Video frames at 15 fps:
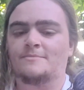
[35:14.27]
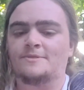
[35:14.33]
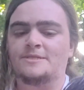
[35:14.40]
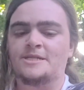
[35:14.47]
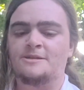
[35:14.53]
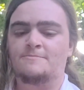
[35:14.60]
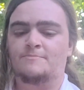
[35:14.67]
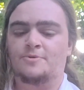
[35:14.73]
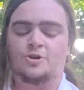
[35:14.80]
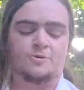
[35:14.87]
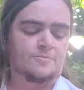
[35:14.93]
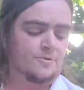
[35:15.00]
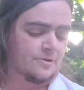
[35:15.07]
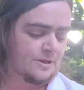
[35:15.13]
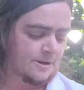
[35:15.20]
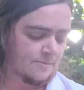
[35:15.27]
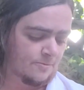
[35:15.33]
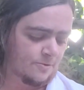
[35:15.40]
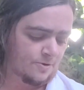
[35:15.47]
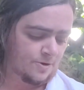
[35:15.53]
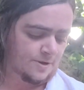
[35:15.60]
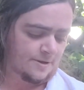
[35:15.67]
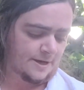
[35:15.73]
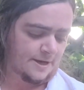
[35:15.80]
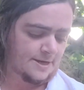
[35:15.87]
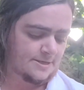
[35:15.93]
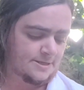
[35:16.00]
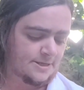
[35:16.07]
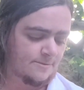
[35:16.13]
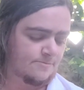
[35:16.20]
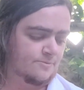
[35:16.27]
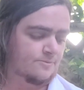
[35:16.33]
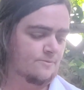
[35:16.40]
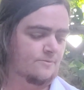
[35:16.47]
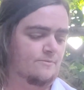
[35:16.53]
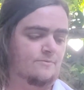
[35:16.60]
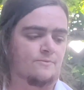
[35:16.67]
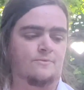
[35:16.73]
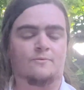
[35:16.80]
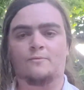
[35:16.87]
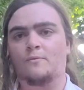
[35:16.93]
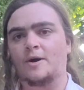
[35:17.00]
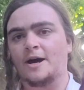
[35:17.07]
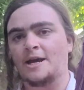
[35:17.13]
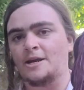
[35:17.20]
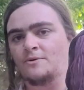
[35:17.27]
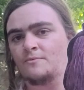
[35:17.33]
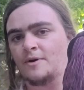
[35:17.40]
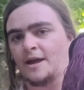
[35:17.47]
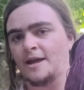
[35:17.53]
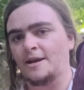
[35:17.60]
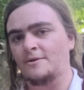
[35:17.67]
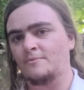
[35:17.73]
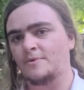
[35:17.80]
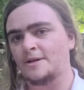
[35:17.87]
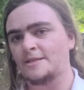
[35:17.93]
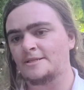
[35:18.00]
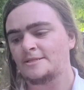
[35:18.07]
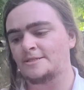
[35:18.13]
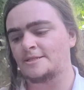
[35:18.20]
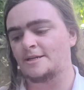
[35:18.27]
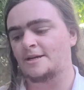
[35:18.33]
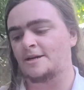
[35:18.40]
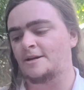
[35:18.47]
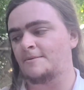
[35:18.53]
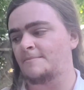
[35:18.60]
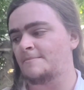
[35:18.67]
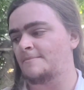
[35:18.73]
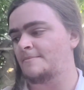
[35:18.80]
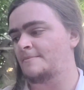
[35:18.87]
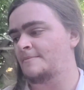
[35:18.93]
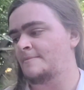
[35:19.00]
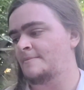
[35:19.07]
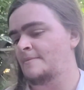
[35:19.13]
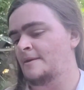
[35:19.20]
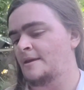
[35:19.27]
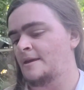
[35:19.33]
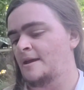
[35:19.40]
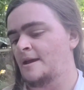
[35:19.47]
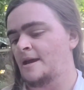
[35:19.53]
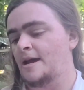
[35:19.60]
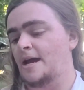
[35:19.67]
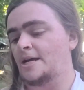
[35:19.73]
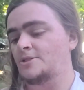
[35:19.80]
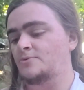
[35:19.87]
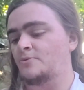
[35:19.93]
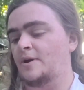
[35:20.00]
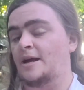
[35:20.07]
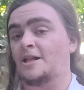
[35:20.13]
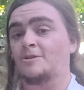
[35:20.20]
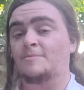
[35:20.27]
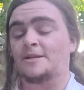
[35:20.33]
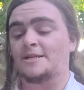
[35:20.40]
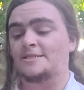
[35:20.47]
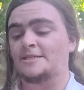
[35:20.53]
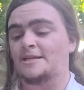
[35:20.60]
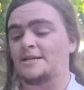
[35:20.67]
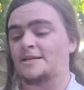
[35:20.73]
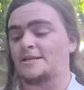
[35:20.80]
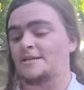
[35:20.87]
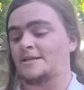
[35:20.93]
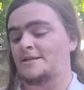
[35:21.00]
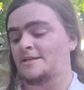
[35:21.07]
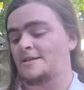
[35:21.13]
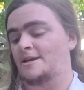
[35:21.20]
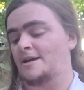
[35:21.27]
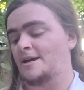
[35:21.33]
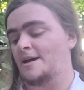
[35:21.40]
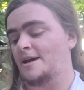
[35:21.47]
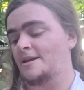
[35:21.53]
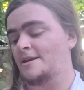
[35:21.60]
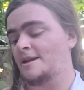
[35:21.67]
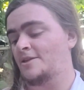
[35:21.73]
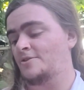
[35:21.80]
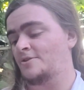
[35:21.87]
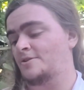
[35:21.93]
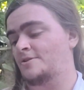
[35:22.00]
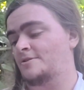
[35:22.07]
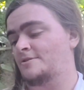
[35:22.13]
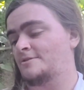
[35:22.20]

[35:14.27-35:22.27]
deep purple and more like deep wine red ones as well, but it's in another